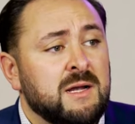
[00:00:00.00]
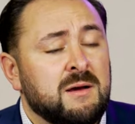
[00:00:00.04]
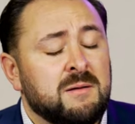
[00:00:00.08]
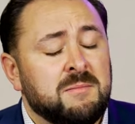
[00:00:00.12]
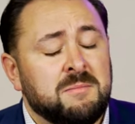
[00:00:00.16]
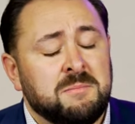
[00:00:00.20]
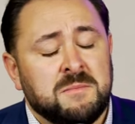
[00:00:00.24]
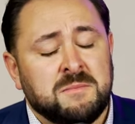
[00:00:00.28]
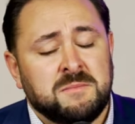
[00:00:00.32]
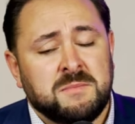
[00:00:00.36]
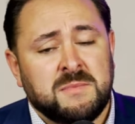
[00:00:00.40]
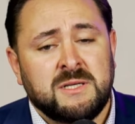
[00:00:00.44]

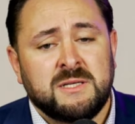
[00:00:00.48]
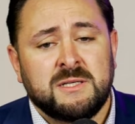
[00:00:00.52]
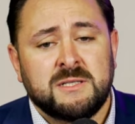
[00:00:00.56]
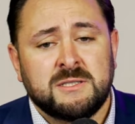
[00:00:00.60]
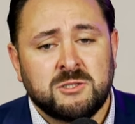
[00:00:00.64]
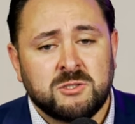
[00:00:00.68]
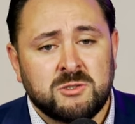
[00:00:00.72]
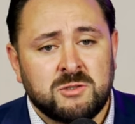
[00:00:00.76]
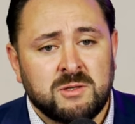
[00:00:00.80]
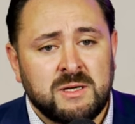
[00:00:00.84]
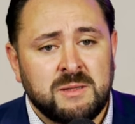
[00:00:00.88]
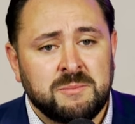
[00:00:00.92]
I'm
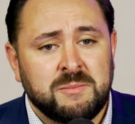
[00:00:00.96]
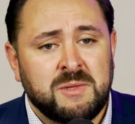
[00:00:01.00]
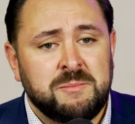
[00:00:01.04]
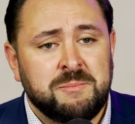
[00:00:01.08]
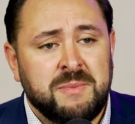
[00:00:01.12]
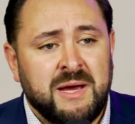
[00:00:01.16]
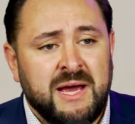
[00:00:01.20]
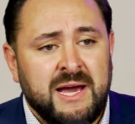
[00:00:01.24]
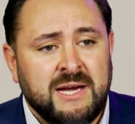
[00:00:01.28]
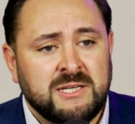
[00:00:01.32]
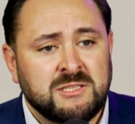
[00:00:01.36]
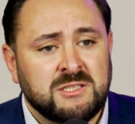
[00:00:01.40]
extremely
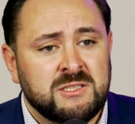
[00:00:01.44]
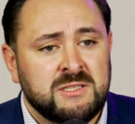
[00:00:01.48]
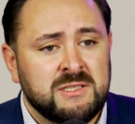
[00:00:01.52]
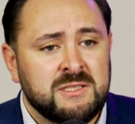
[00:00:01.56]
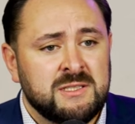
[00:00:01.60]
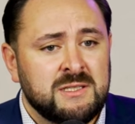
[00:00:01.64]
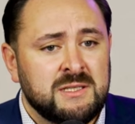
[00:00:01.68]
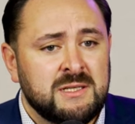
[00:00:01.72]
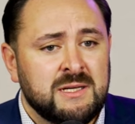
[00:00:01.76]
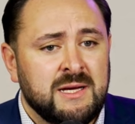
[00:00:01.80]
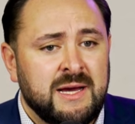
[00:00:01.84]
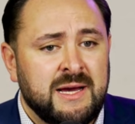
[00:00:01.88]

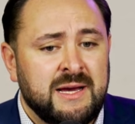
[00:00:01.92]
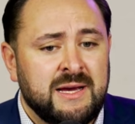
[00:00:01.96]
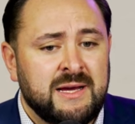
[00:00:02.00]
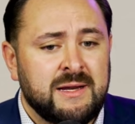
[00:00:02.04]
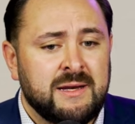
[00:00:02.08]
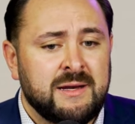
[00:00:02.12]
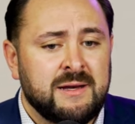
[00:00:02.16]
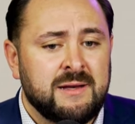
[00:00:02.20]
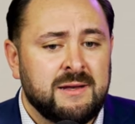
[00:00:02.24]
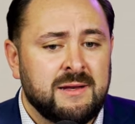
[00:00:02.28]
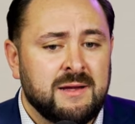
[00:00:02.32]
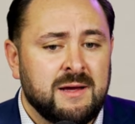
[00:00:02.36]
passionate,
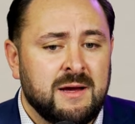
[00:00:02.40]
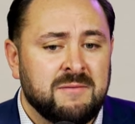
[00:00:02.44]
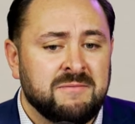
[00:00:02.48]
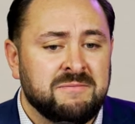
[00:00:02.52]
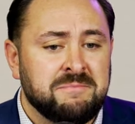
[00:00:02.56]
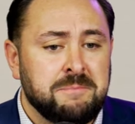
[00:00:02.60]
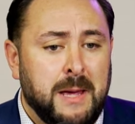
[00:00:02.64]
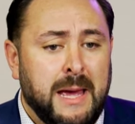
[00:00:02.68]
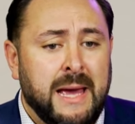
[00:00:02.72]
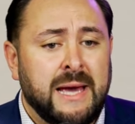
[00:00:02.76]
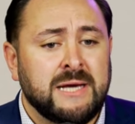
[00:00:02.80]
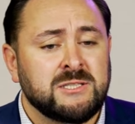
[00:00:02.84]
and I'm
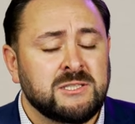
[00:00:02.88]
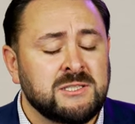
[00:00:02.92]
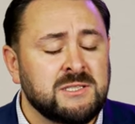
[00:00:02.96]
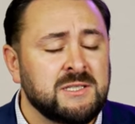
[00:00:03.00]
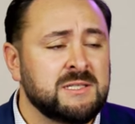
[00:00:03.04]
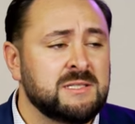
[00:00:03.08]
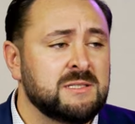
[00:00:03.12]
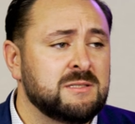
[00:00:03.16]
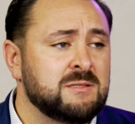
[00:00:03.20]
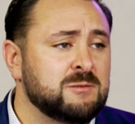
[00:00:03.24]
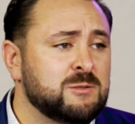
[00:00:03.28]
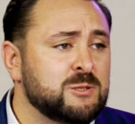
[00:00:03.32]

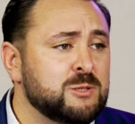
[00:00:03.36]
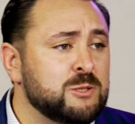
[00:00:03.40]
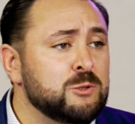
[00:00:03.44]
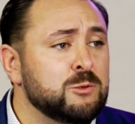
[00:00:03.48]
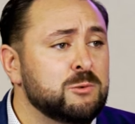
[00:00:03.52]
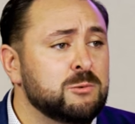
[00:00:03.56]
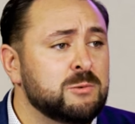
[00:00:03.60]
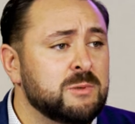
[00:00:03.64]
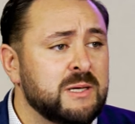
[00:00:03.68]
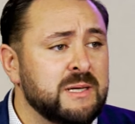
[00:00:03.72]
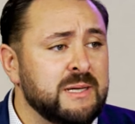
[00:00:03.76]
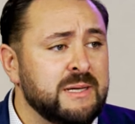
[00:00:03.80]
passionate,
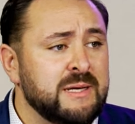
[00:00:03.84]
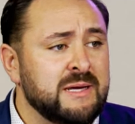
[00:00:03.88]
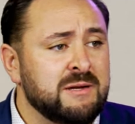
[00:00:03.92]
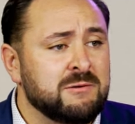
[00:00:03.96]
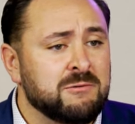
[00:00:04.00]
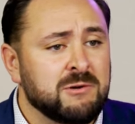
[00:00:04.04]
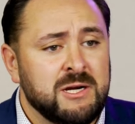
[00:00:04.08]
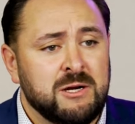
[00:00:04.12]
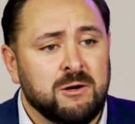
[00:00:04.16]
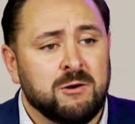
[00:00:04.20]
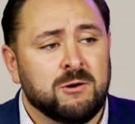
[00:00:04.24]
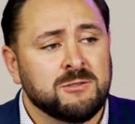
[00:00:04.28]
too, like, in
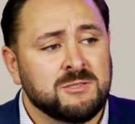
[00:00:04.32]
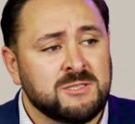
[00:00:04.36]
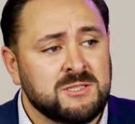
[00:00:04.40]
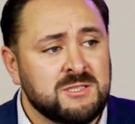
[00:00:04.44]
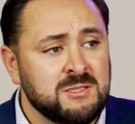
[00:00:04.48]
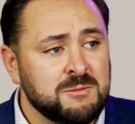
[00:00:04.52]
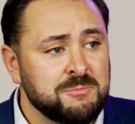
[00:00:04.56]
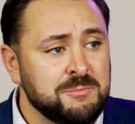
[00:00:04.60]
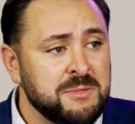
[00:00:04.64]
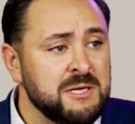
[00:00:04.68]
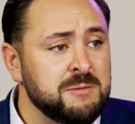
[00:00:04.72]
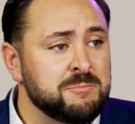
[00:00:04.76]
regards to
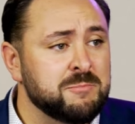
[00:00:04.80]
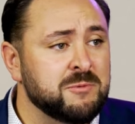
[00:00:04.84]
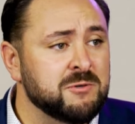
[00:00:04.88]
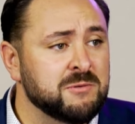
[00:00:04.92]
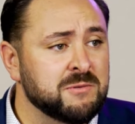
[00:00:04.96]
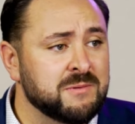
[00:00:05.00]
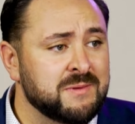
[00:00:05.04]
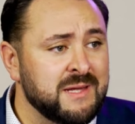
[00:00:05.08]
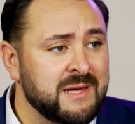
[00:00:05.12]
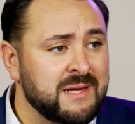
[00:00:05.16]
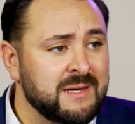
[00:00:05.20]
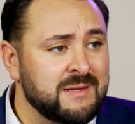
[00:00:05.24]
the
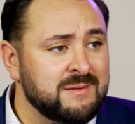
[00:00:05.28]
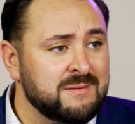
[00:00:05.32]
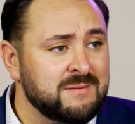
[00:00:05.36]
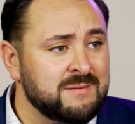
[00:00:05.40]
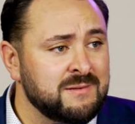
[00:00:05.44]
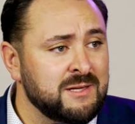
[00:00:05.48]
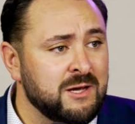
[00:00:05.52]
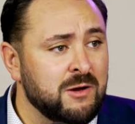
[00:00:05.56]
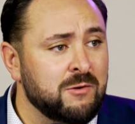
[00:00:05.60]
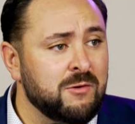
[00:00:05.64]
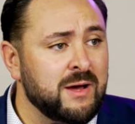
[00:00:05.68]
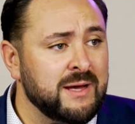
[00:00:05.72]
people that,
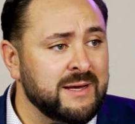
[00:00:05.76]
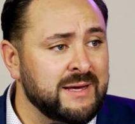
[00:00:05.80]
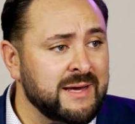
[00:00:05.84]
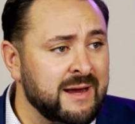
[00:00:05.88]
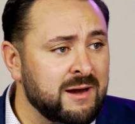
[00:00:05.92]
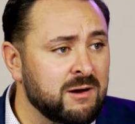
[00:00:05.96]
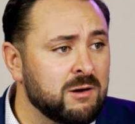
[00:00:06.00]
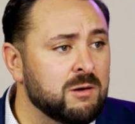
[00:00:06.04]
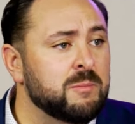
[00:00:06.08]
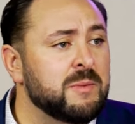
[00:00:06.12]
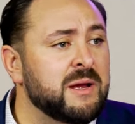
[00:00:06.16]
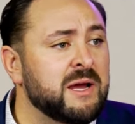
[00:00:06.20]
you know, I
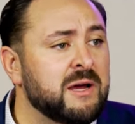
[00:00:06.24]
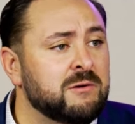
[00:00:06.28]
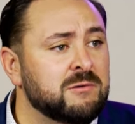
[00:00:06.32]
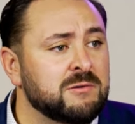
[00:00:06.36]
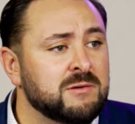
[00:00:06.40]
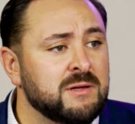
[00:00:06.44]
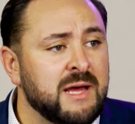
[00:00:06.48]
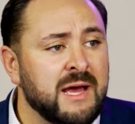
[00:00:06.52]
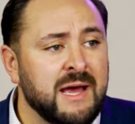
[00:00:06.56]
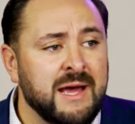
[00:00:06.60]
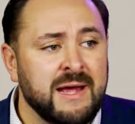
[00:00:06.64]
care about. Right.